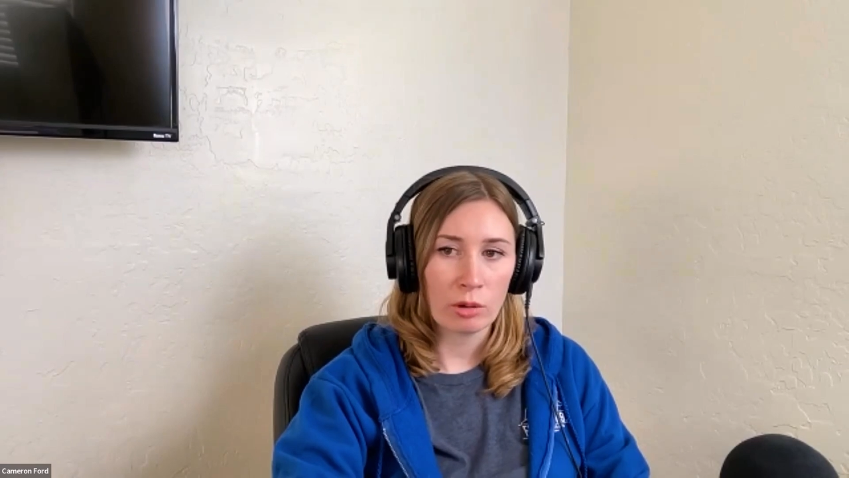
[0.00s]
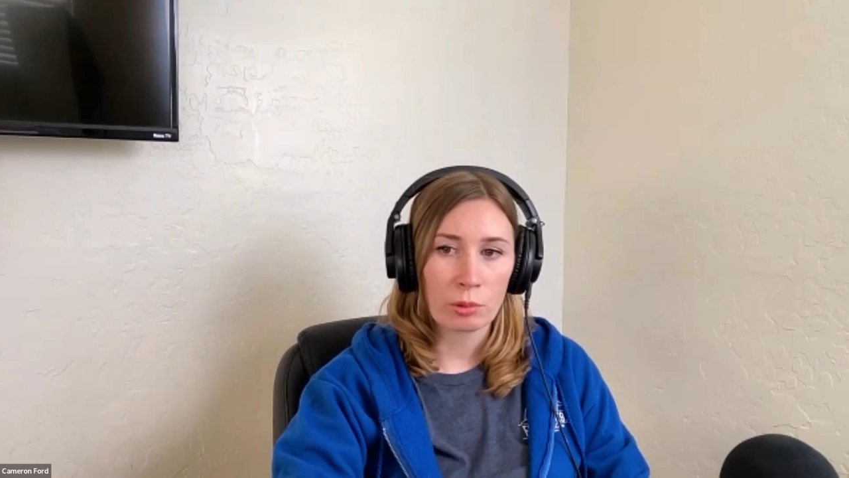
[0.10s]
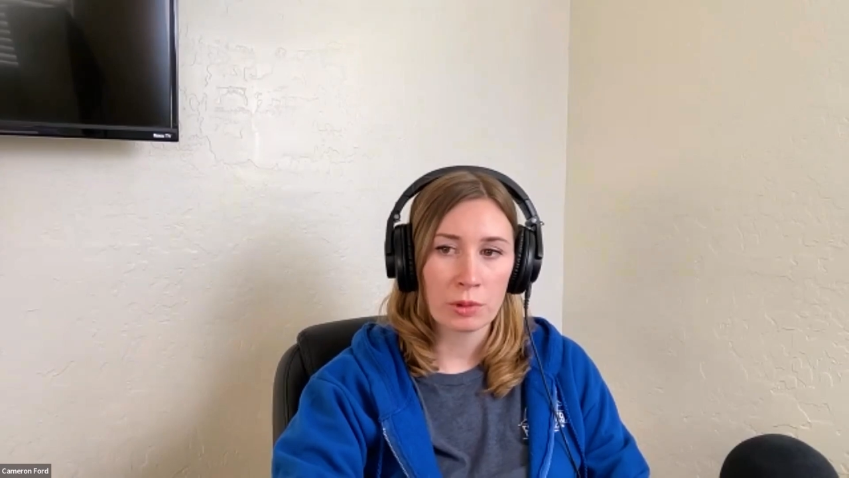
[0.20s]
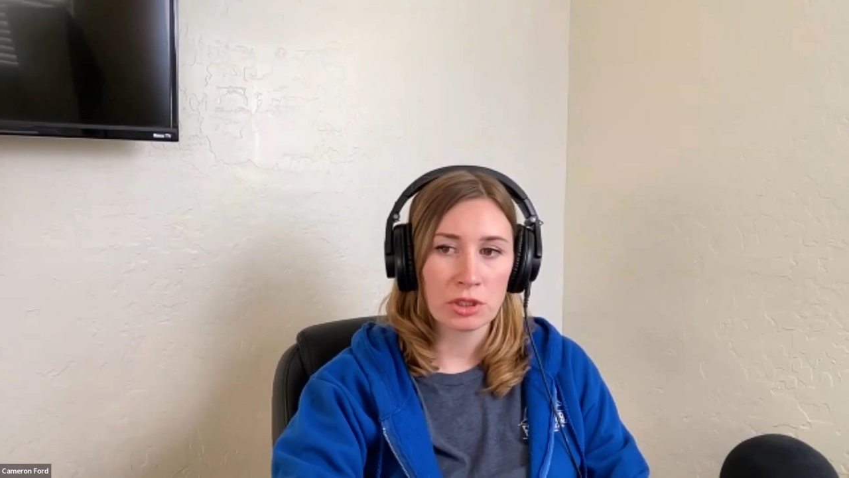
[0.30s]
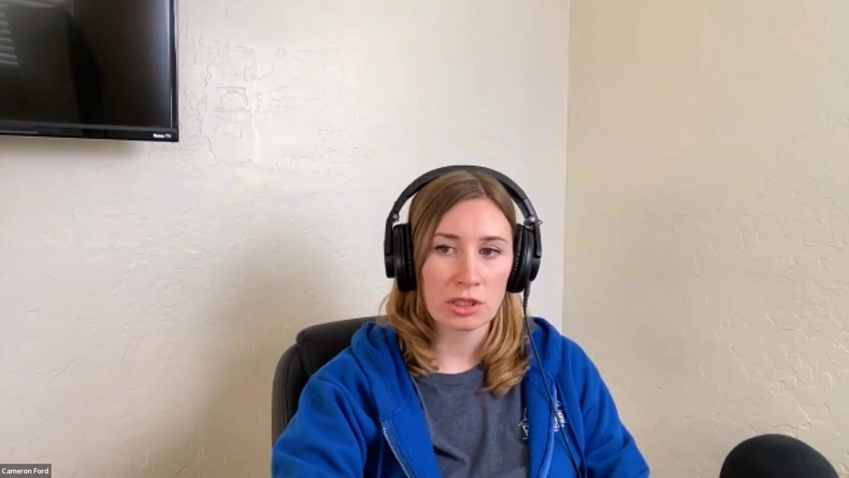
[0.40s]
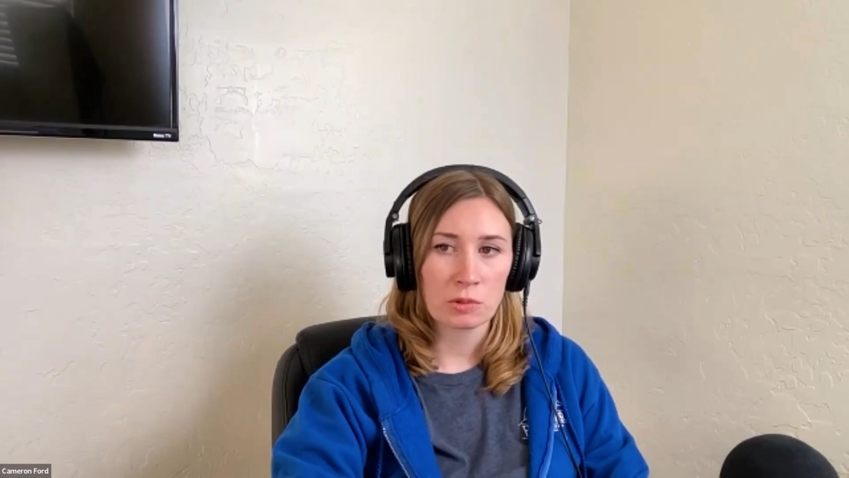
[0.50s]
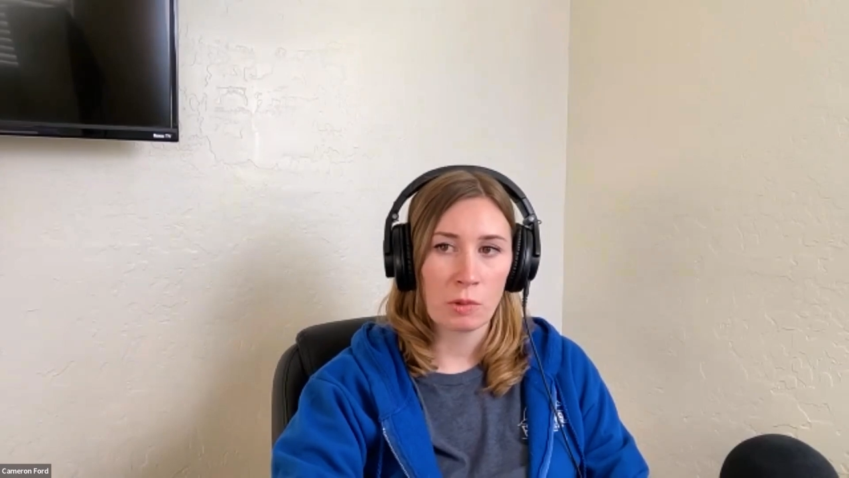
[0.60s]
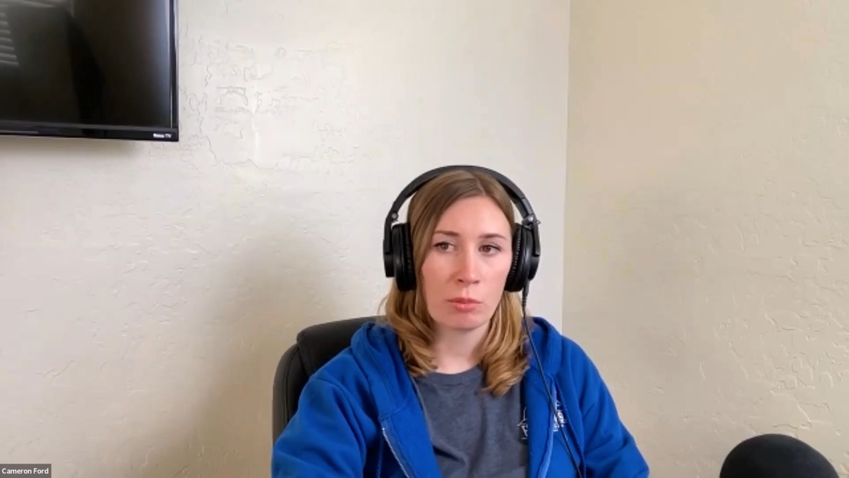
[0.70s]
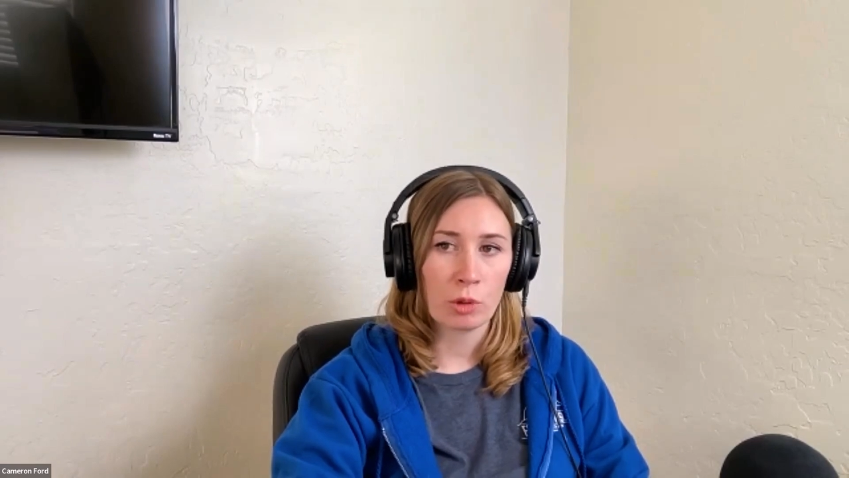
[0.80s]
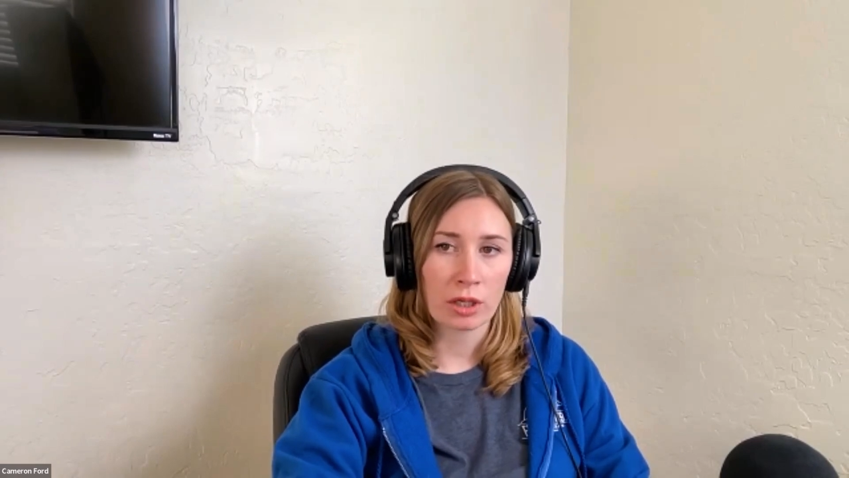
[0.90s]
or we just
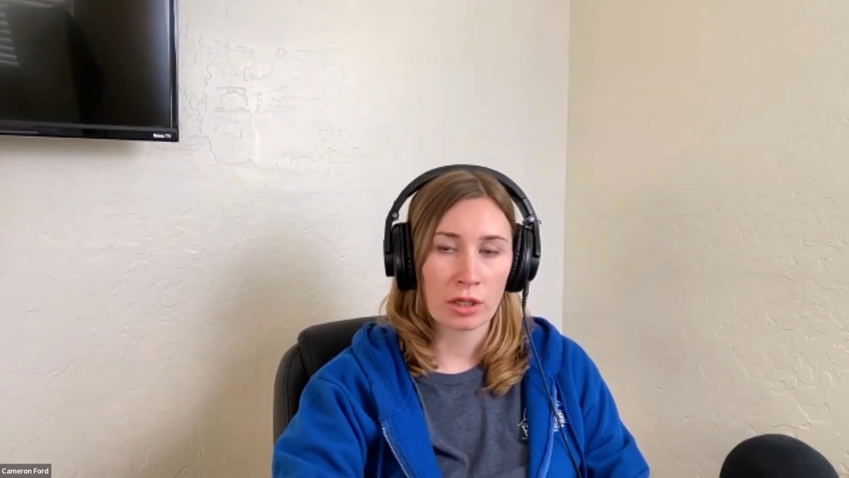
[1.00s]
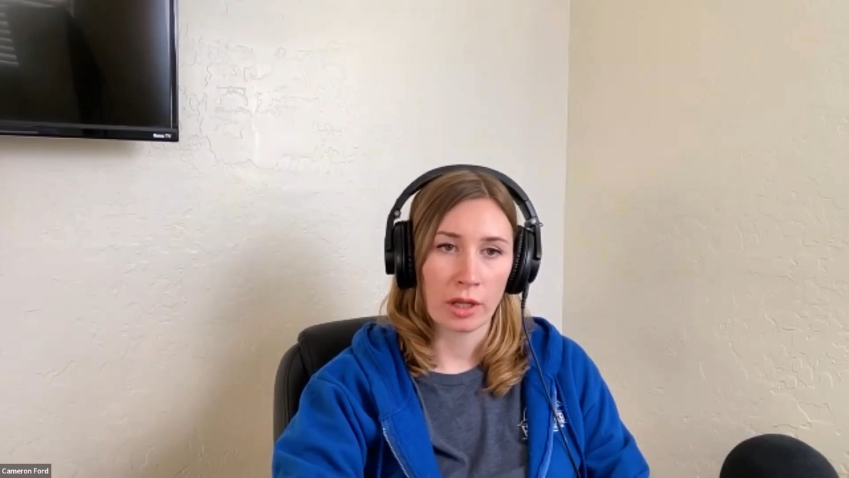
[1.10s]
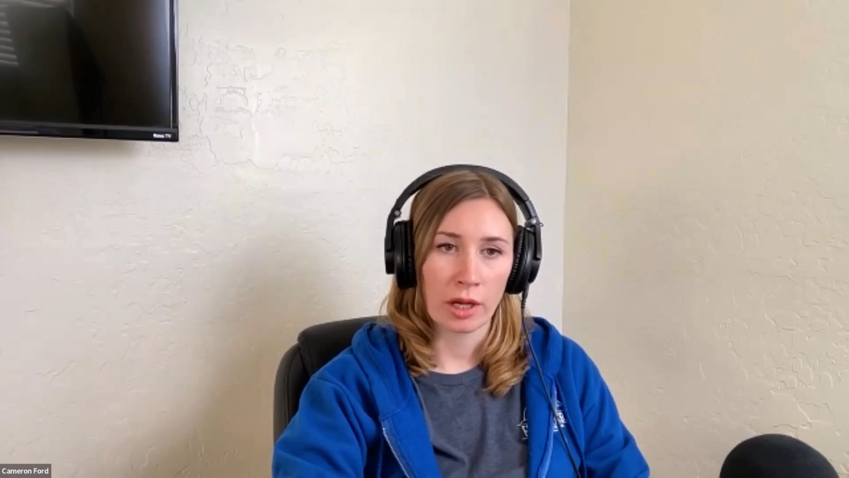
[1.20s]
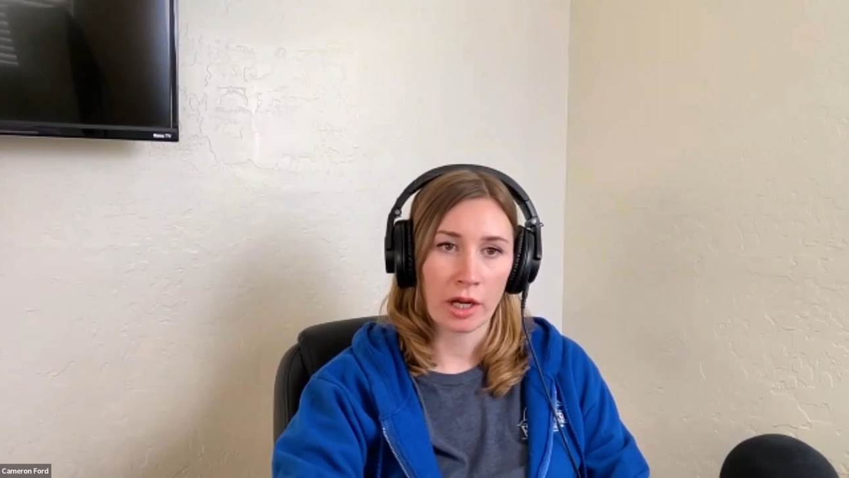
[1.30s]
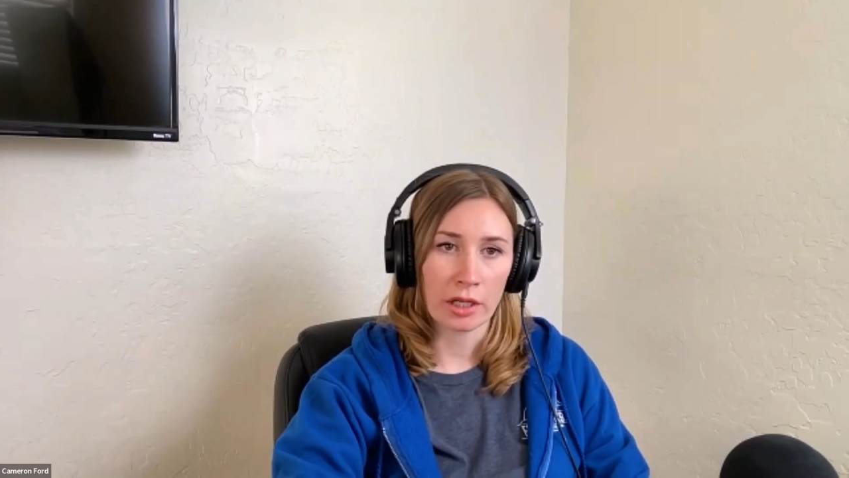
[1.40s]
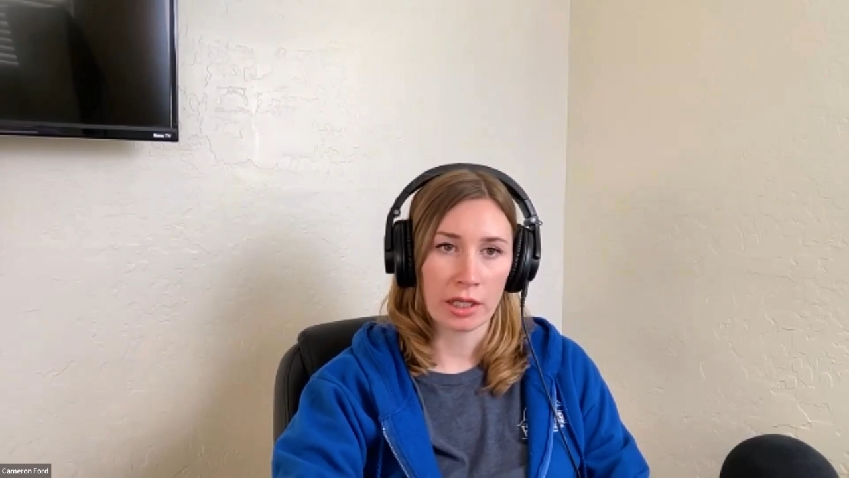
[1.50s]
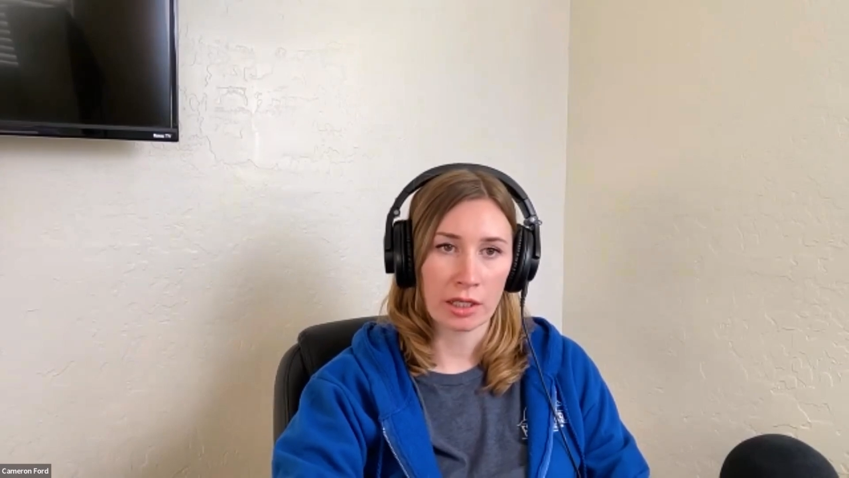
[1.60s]
want more clarity